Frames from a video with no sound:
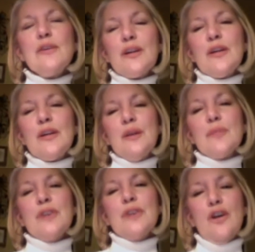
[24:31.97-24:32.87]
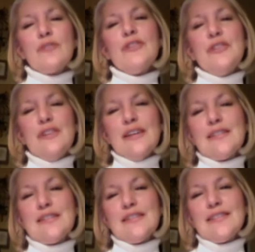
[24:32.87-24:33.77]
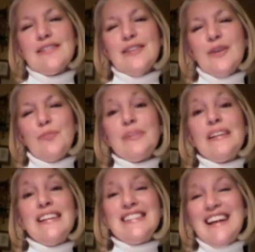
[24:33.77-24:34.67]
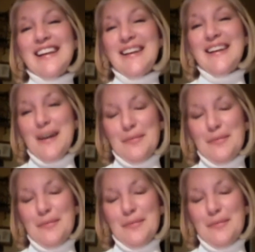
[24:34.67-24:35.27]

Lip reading: that we're going to be able to offer you this. So please sign up.